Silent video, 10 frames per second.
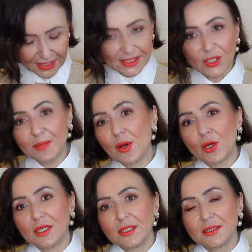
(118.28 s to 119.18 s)
It's got a
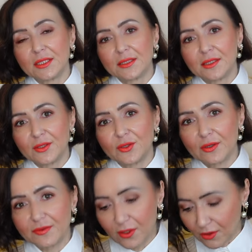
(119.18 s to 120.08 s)
pocket. I took
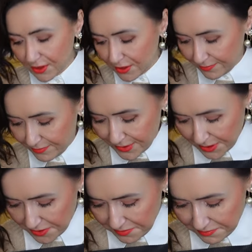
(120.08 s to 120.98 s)
off all the
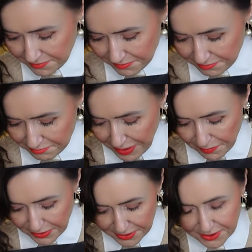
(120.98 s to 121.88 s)

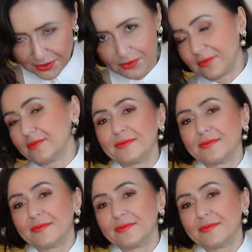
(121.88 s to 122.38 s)
paper, so